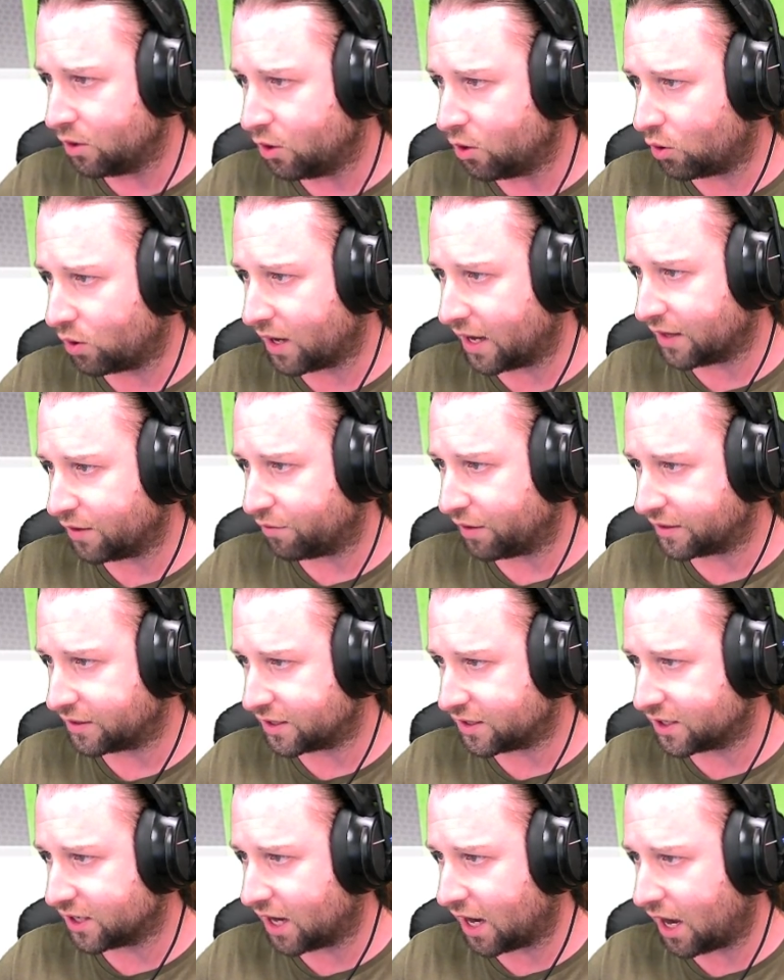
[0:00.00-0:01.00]
or kind of like
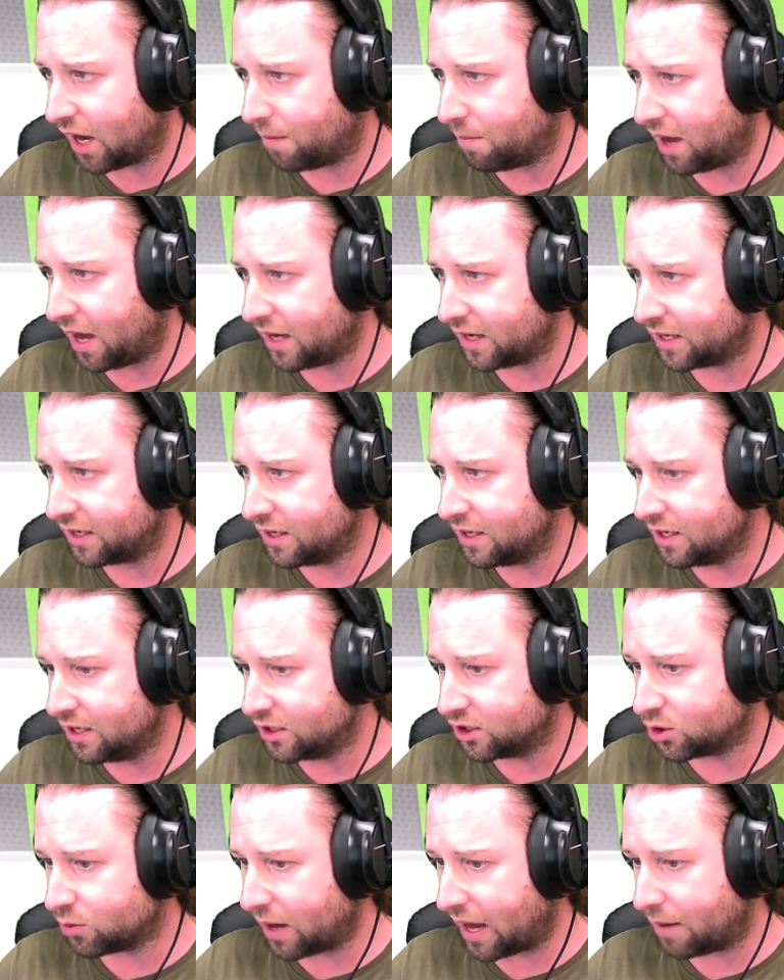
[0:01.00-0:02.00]
the tarmac.
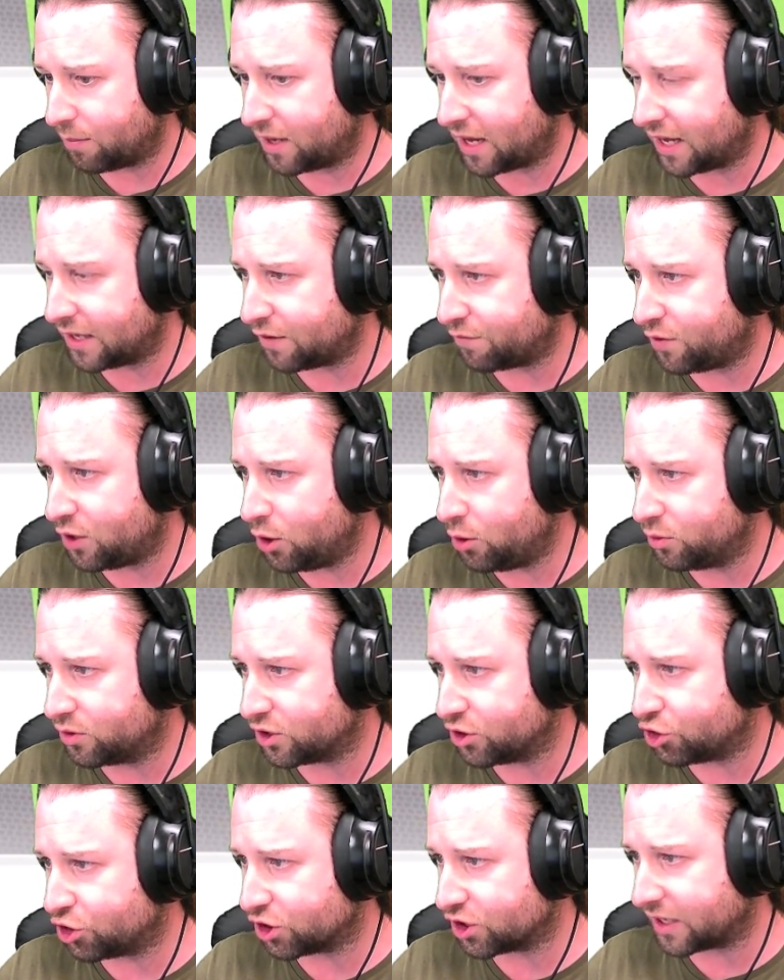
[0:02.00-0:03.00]
So I'm kind of
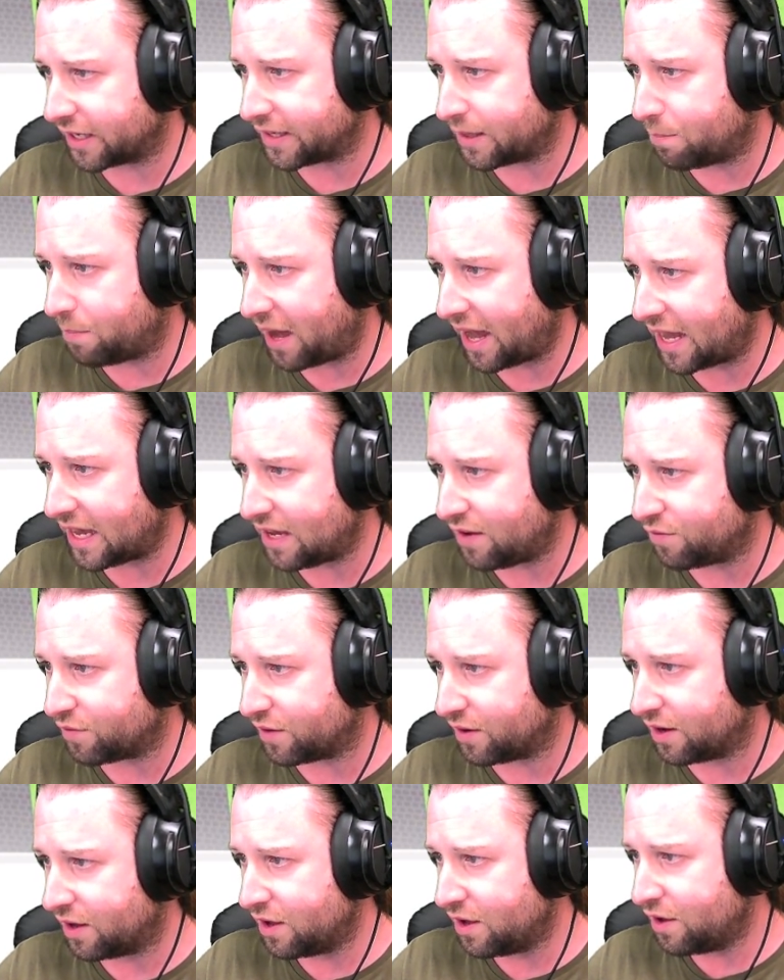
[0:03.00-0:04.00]
using just like the
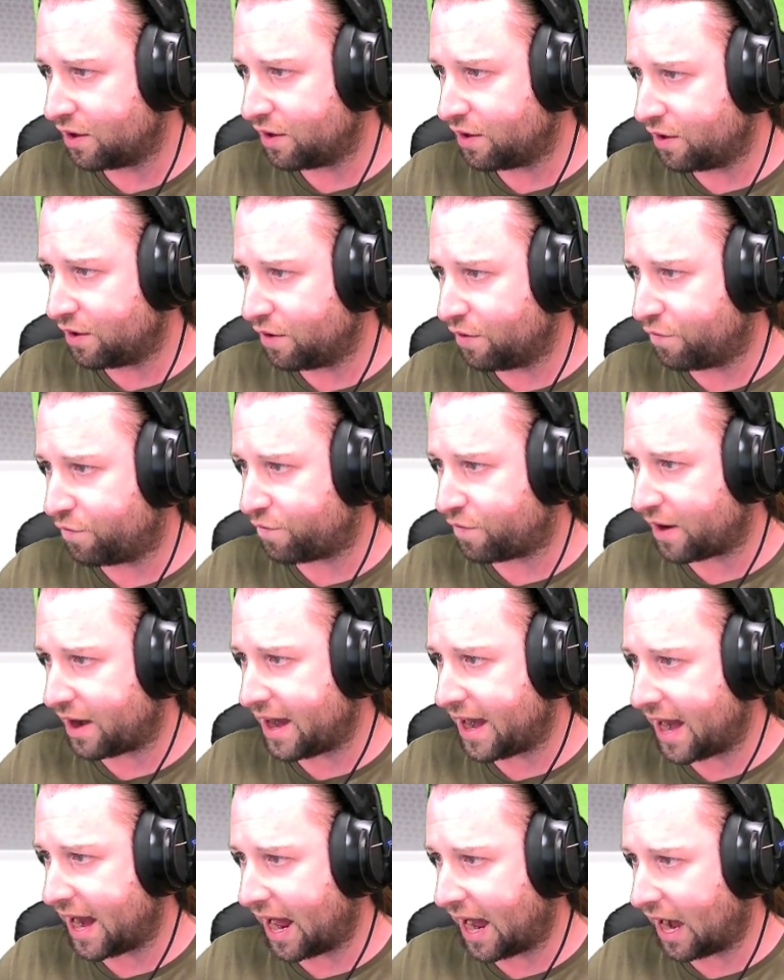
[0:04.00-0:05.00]
paving for
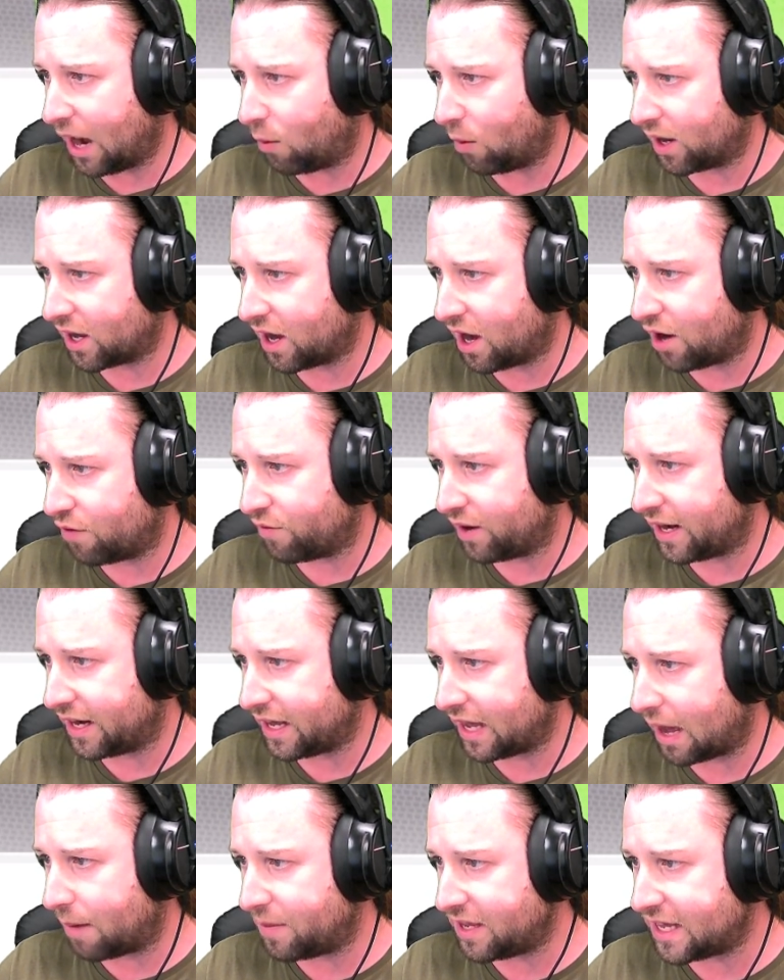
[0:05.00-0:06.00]
now. I can't
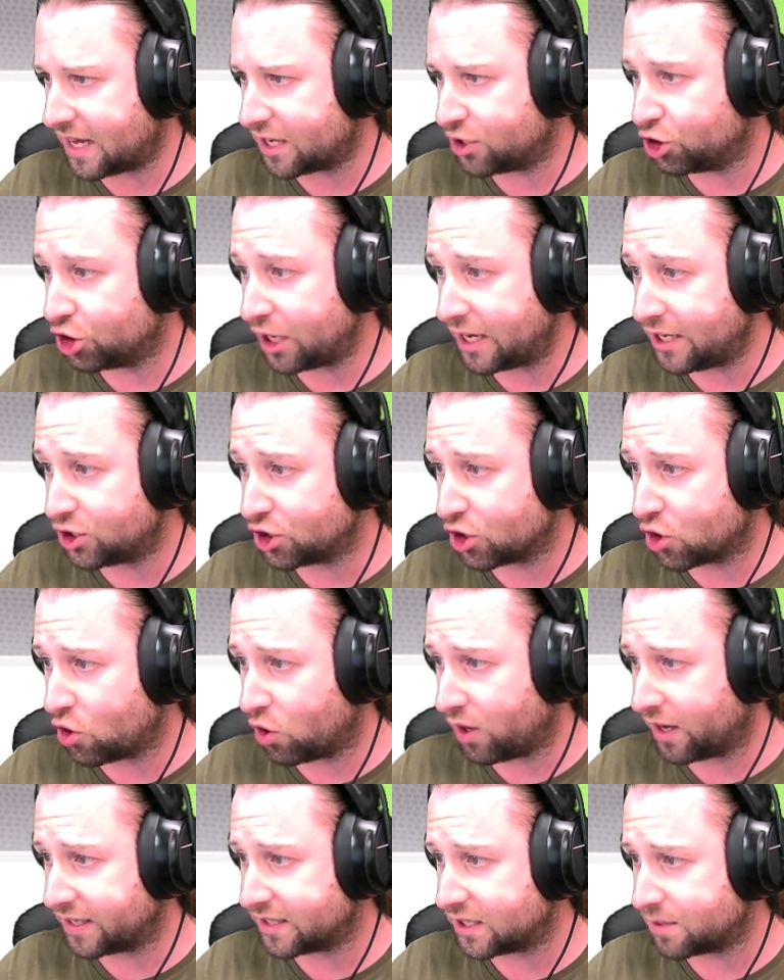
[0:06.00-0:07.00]
really, I mean, you can change the
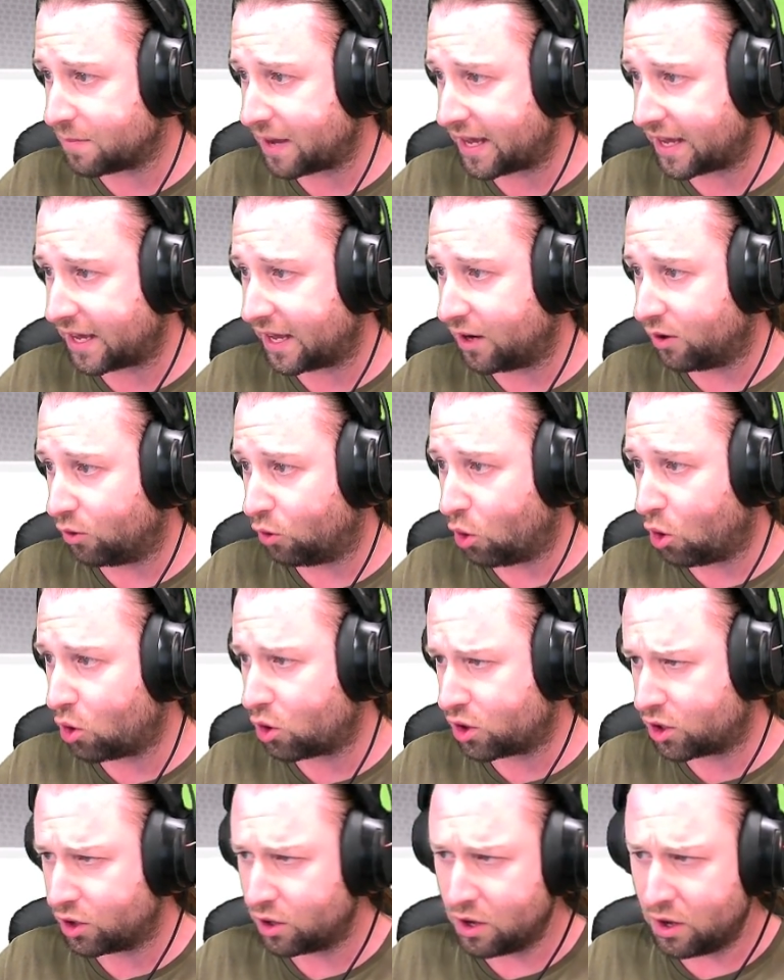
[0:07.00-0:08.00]
colour to make it
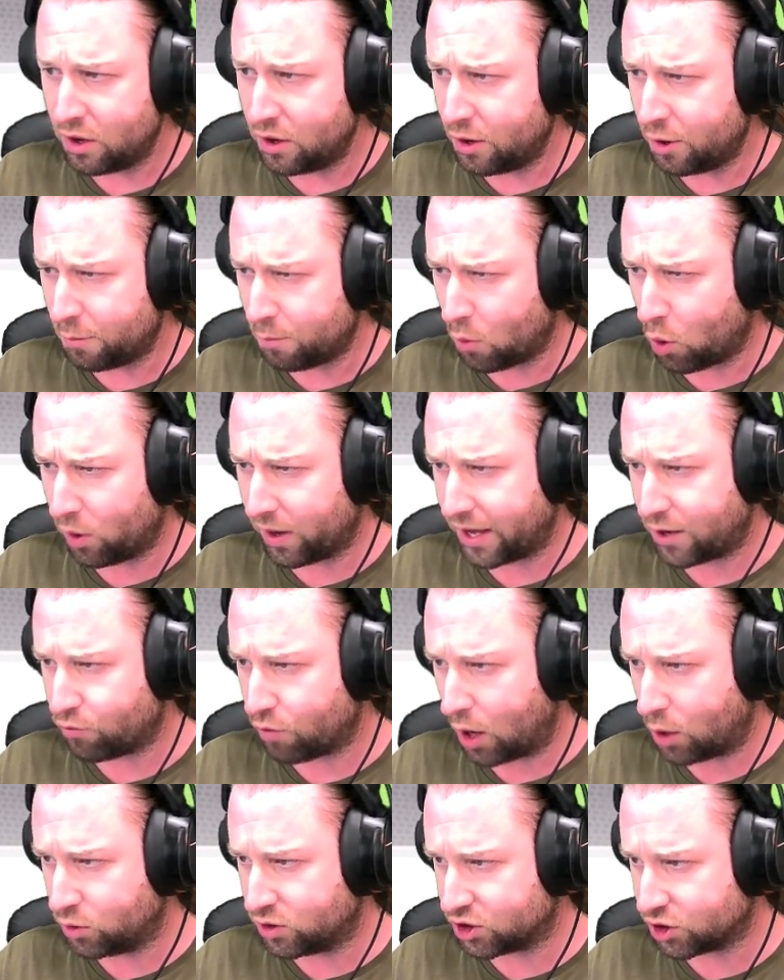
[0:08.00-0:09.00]
look more like
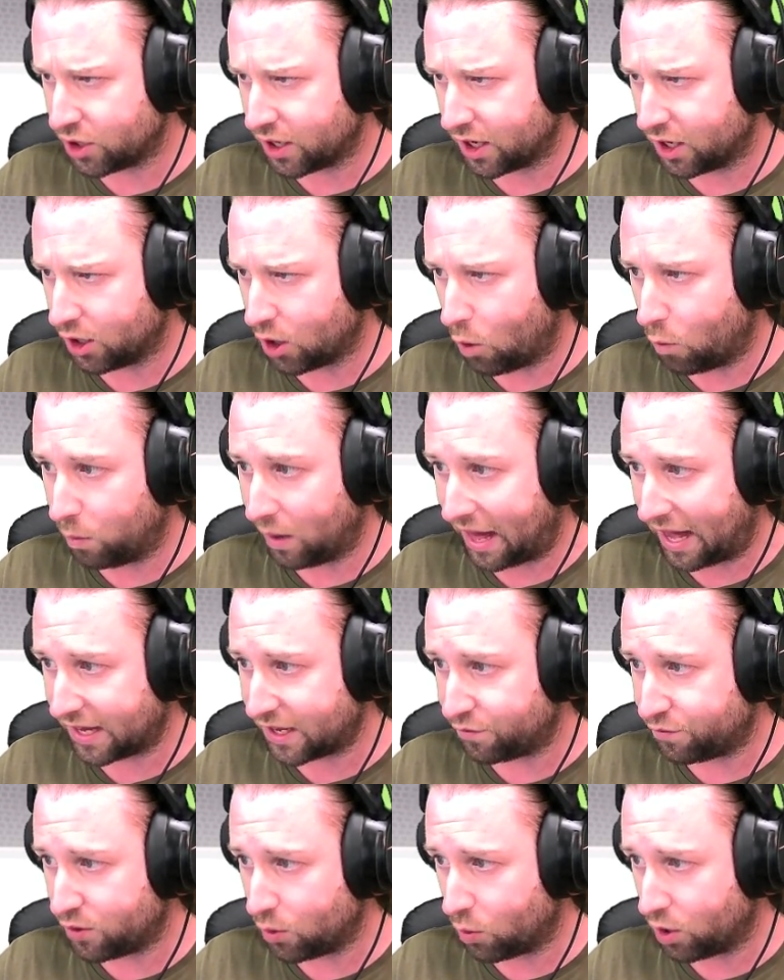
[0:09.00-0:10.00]
road, so you can go
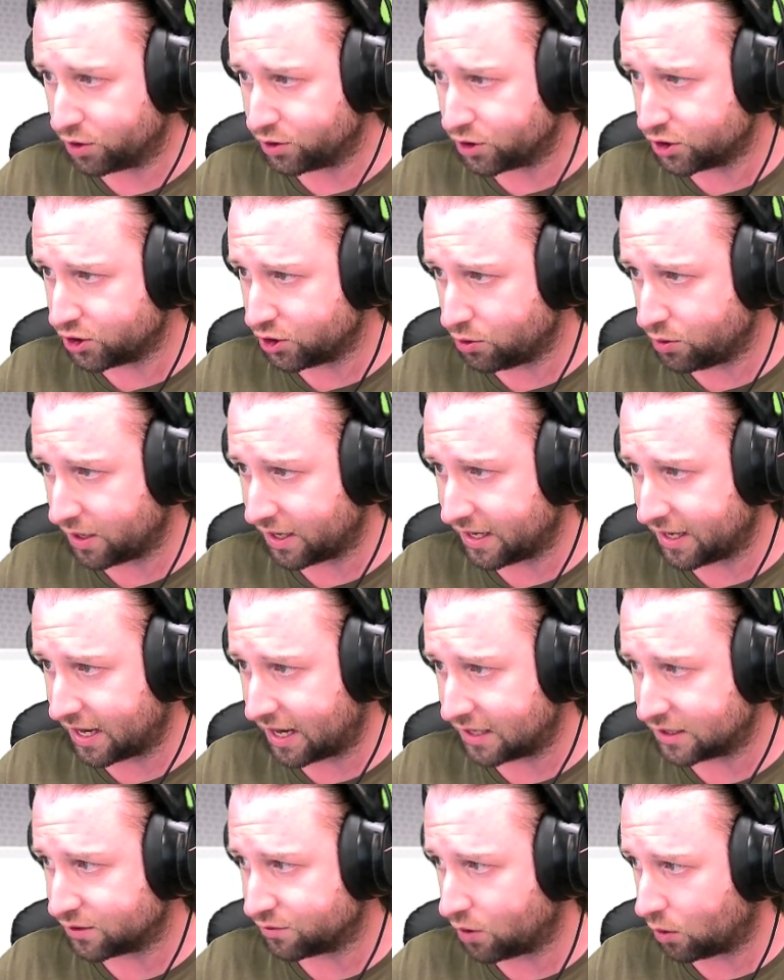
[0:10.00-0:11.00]
black if you want to. You can
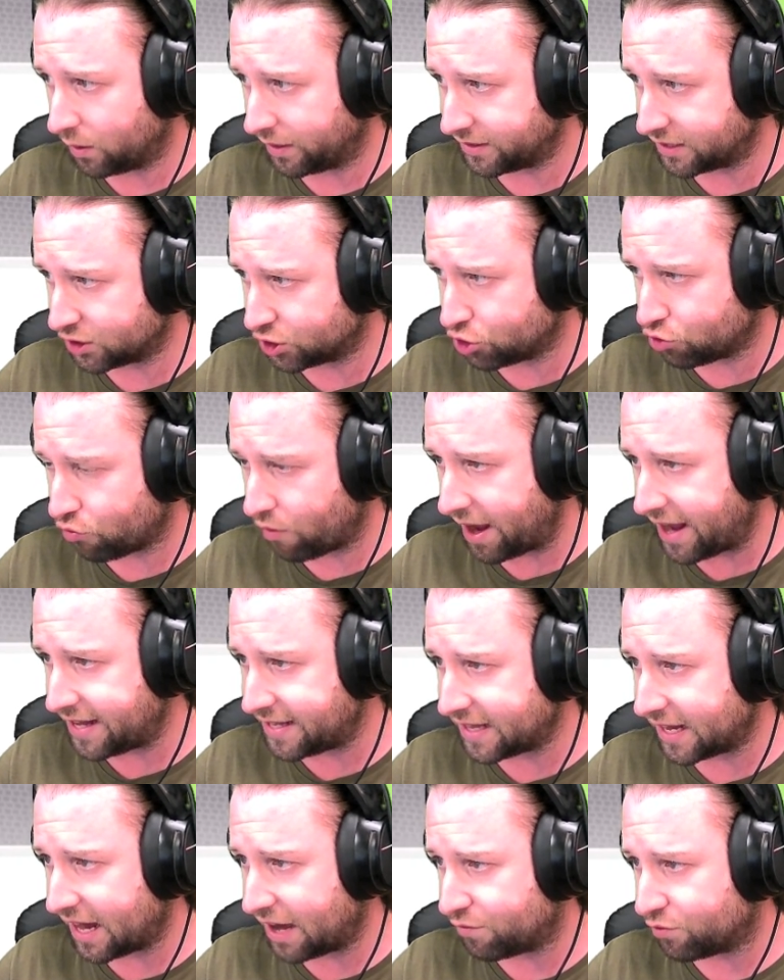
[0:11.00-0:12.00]
kind of go like this
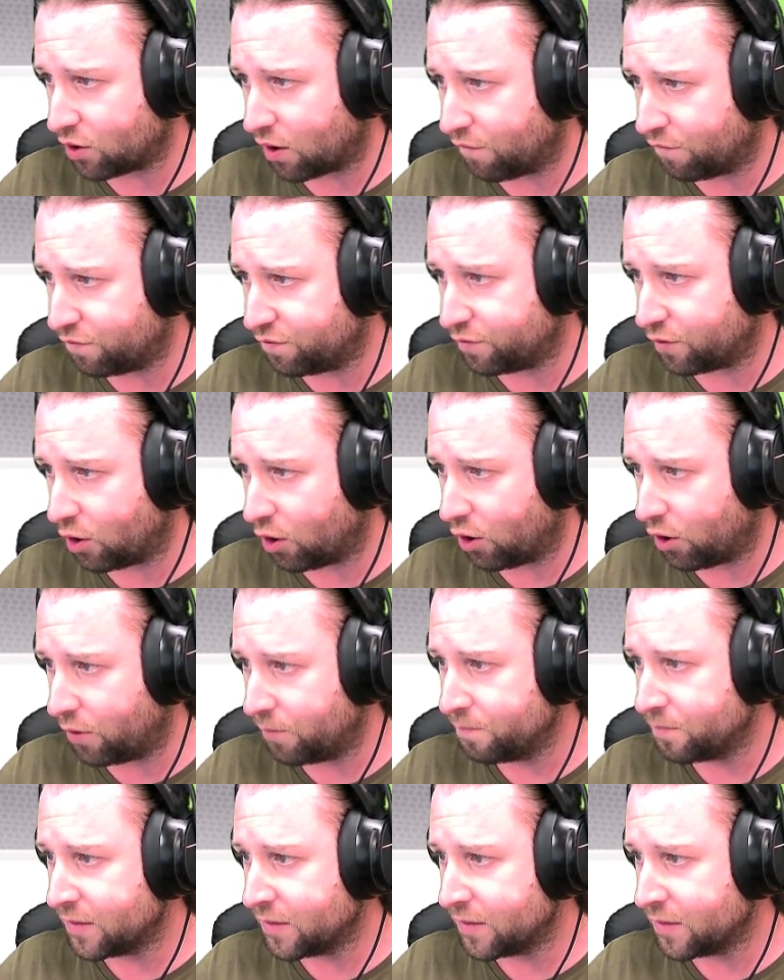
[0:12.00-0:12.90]
grey that I've gone for.